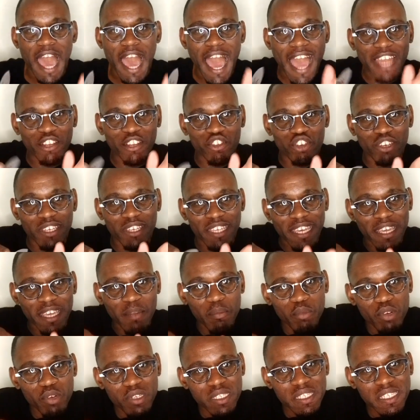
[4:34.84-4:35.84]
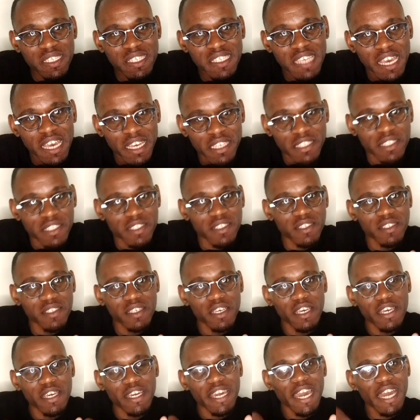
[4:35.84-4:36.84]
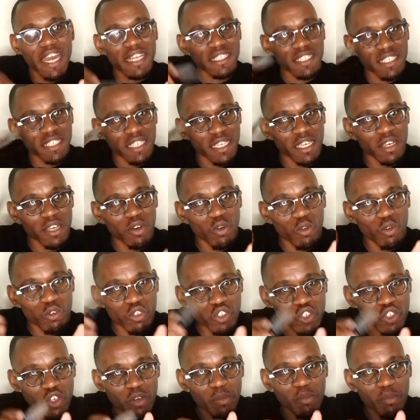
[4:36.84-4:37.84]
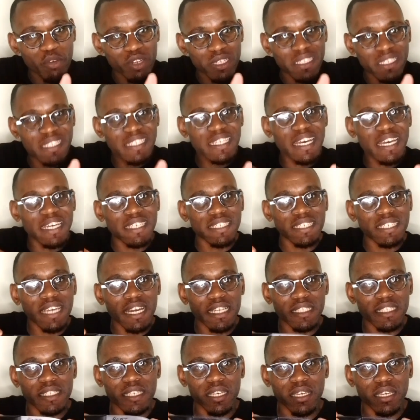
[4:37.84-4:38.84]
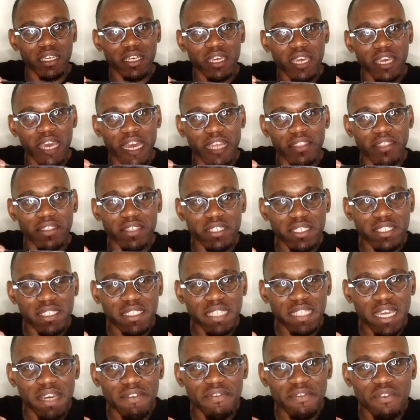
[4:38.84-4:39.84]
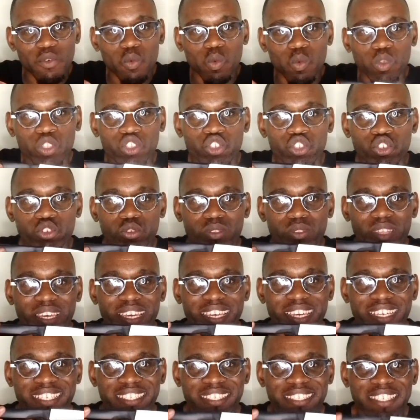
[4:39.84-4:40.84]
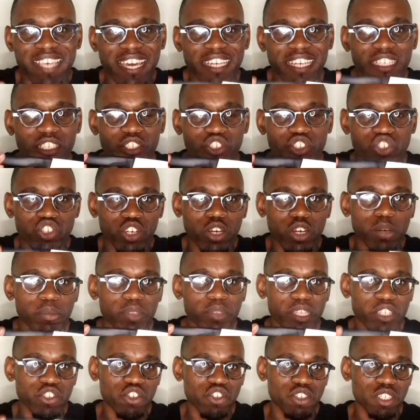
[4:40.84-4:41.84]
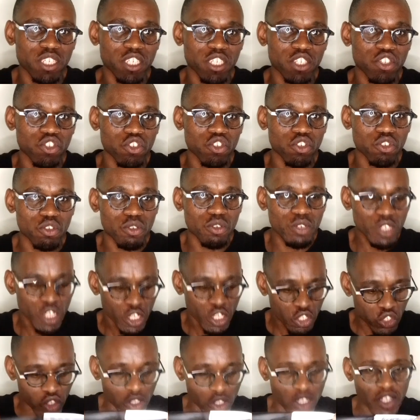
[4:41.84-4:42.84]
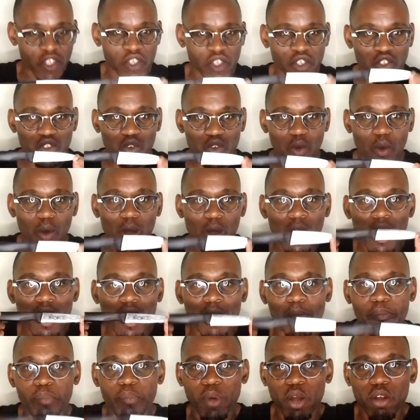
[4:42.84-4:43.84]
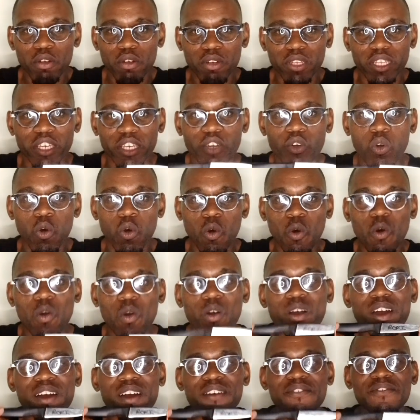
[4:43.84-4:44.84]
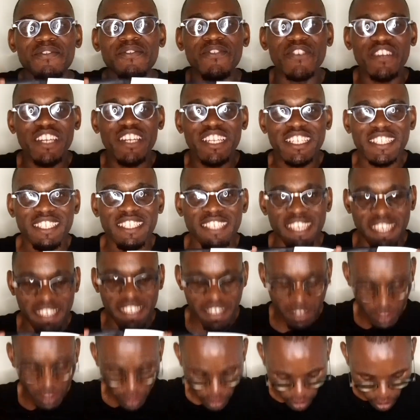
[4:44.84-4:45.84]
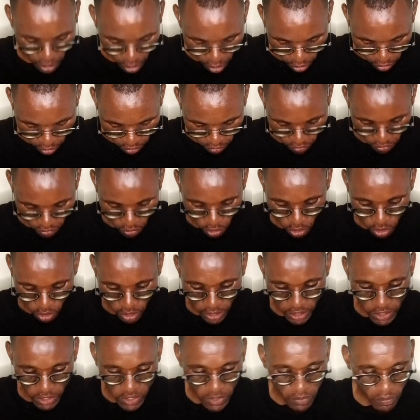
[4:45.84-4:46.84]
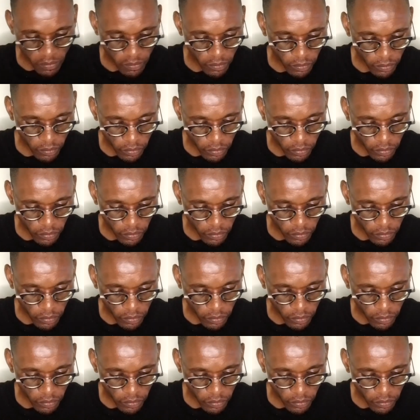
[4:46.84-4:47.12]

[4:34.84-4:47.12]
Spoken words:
and you can get precise cutting, also precise cutting, and this knife will do the exact job that you need it to do. So this is your boning or filleting knife. Alright,